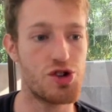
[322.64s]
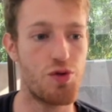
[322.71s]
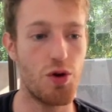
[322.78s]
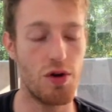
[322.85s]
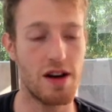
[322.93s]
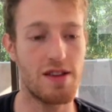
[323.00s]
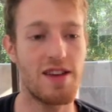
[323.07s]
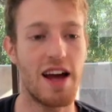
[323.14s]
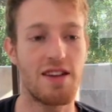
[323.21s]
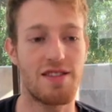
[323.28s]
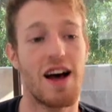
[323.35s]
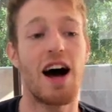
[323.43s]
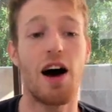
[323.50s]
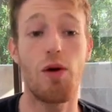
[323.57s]
will tell
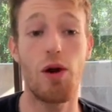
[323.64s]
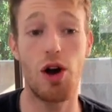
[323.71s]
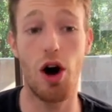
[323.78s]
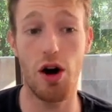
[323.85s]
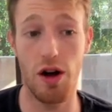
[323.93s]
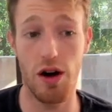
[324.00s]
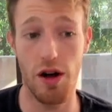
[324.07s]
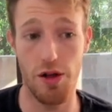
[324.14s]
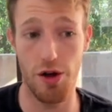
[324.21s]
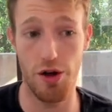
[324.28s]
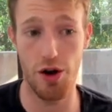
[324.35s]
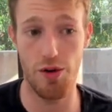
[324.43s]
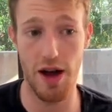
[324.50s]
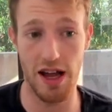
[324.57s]
us how long
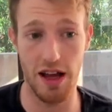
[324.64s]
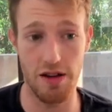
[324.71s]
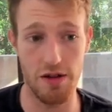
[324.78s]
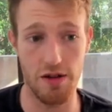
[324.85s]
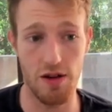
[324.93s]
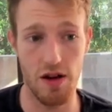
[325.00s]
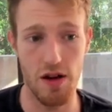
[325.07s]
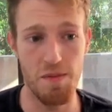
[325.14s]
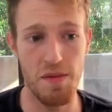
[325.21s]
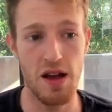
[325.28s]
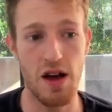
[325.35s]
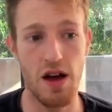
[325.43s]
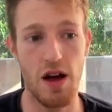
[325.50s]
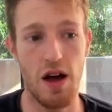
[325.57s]
the array is.